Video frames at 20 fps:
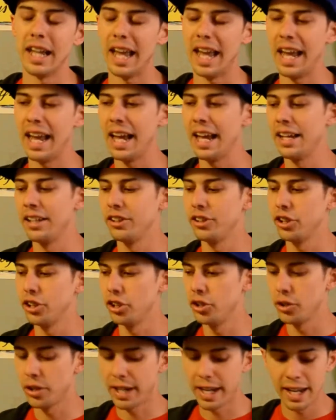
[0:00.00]
and
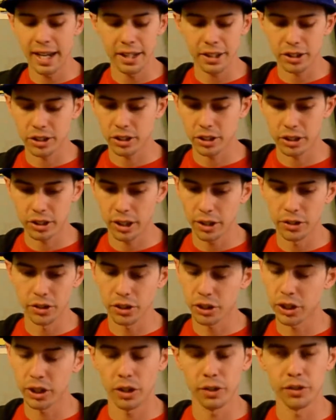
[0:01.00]
you can't sell
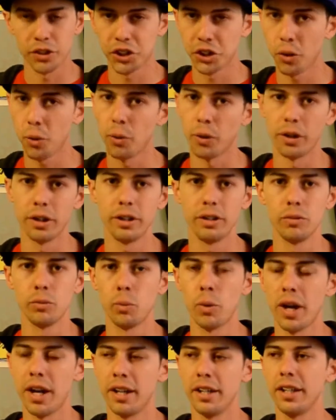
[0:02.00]
yourself short
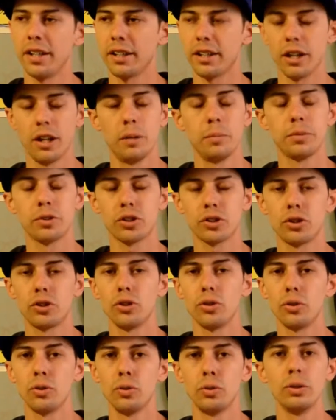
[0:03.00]
when it comes
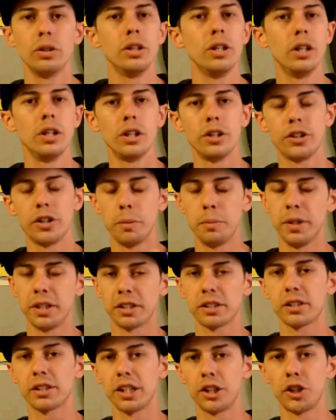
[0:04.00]
to the
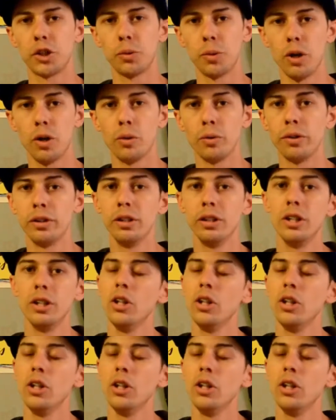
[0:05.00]
business that you own.